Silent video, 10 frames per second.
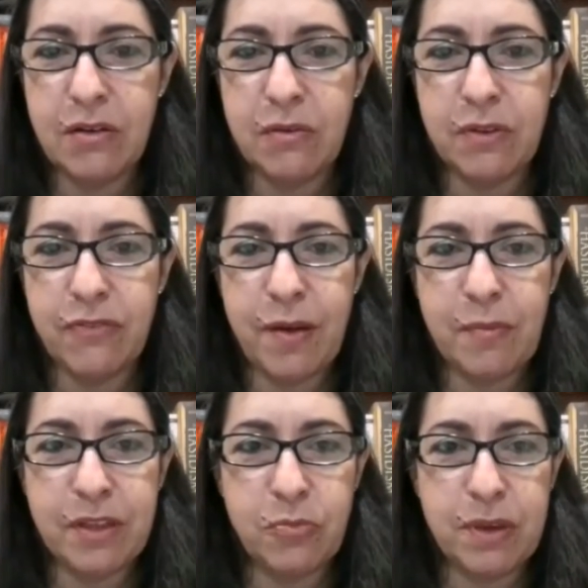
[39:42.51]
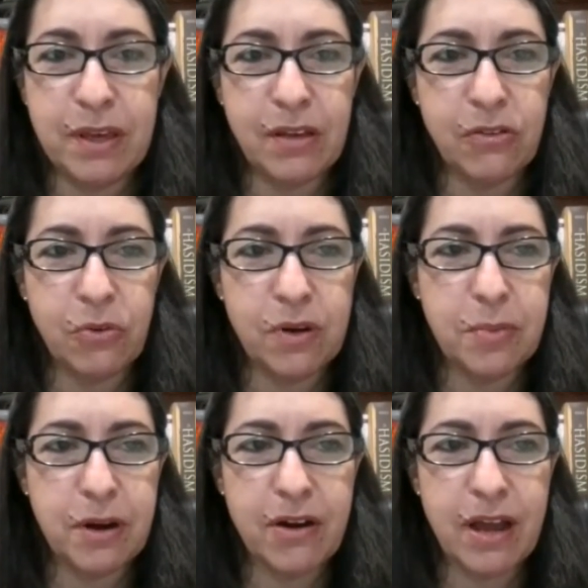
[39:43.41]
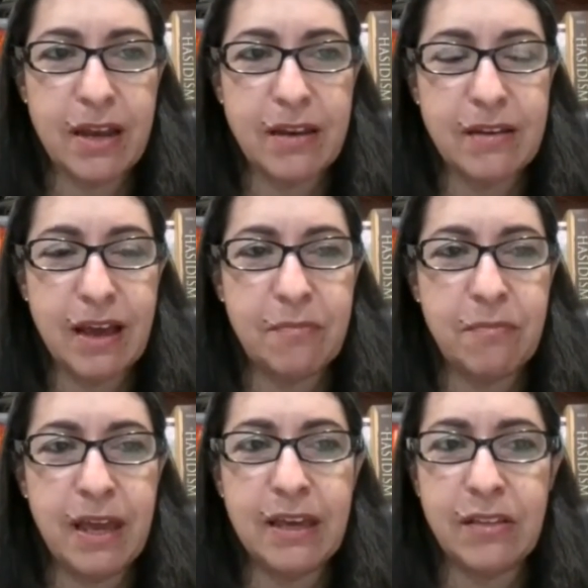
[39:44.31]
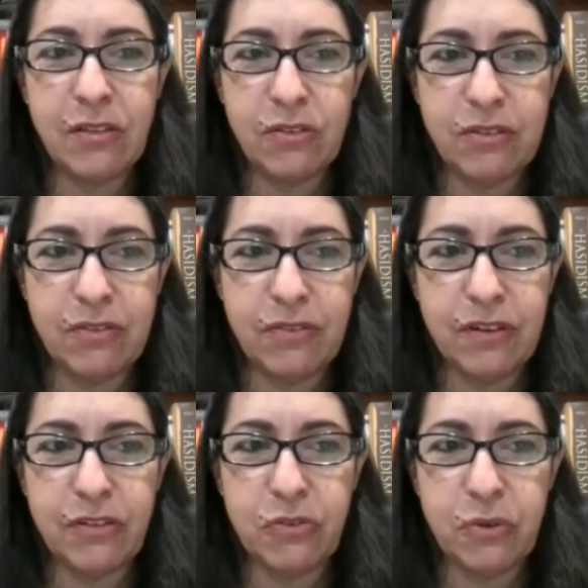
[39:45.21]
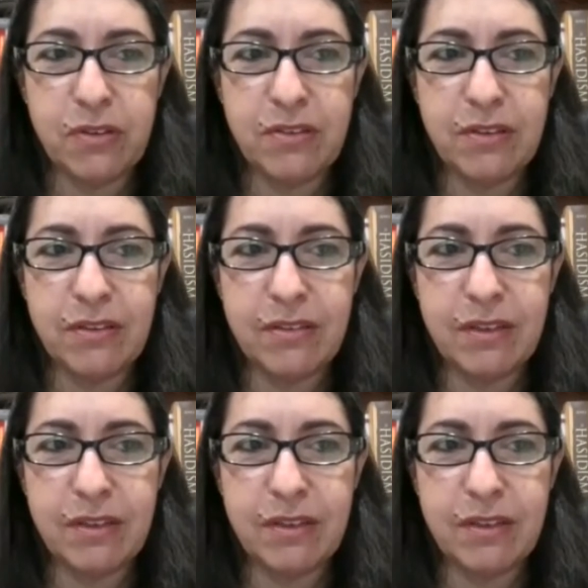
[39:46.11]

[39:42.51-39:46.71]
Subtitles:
with families being torn apart and making those difficult choices.